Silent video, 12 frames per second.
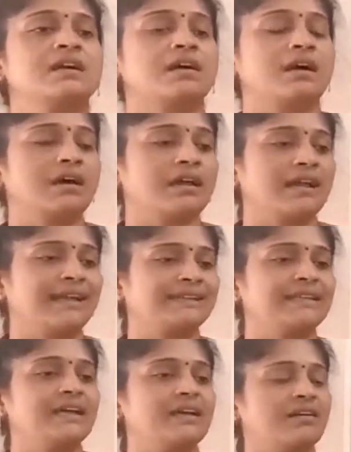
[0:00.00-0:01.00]
at
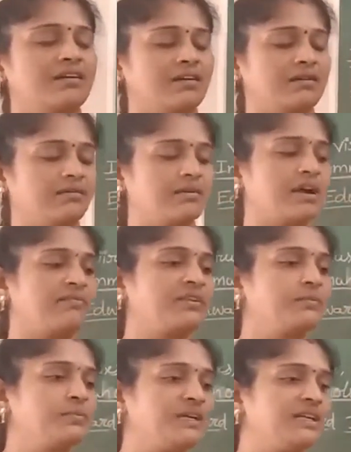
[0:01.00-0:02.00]
the
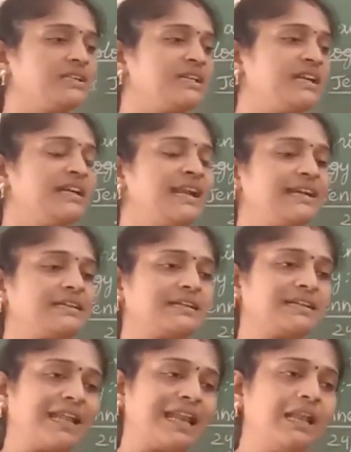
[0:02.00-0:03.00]
after birth and
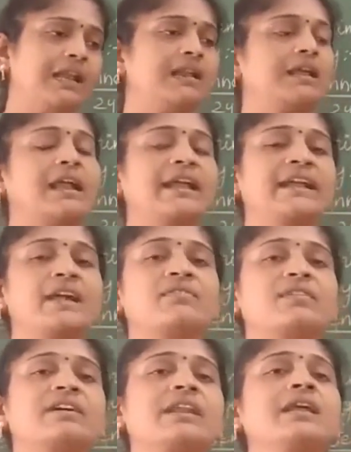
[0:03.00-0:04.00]
till end of
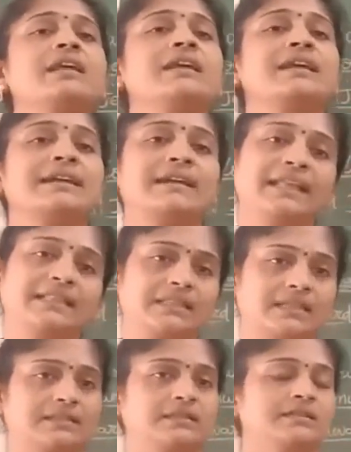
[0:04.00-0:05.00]
our
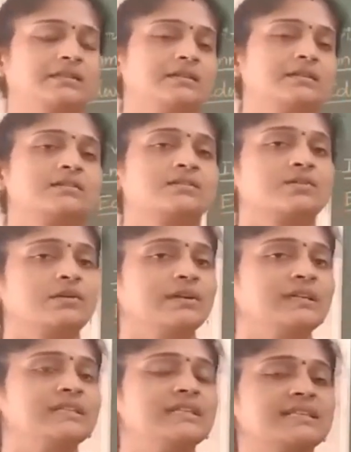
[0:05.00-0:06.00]
death.
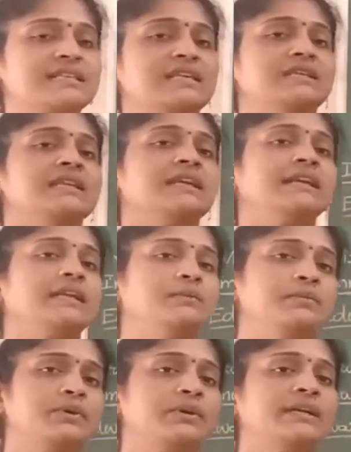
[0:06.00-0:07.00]
So this innate
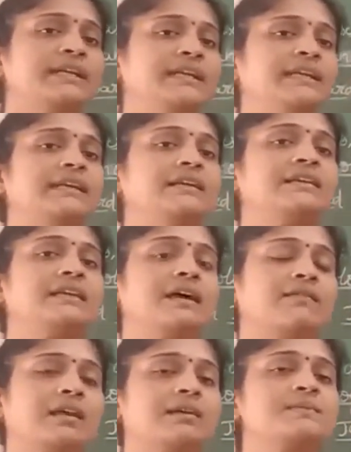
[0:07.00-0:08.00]
immunity
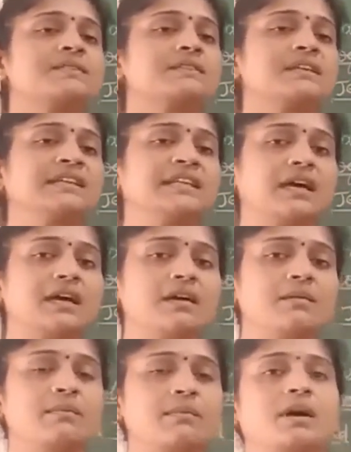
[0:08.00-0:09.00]
develops in the
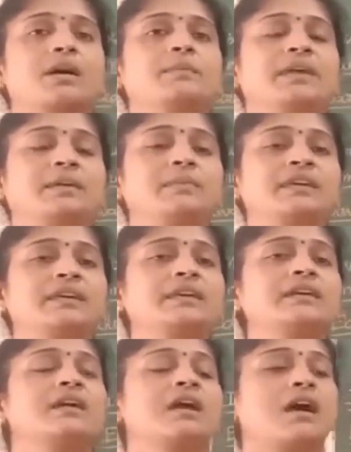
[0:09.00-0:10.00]

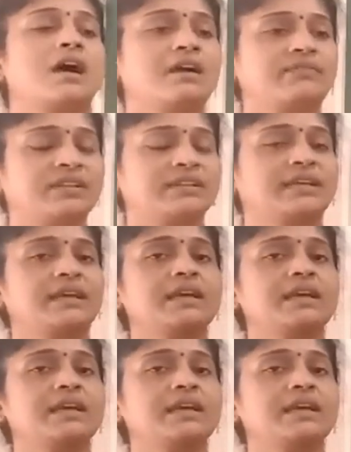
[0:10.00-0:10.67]
baby after the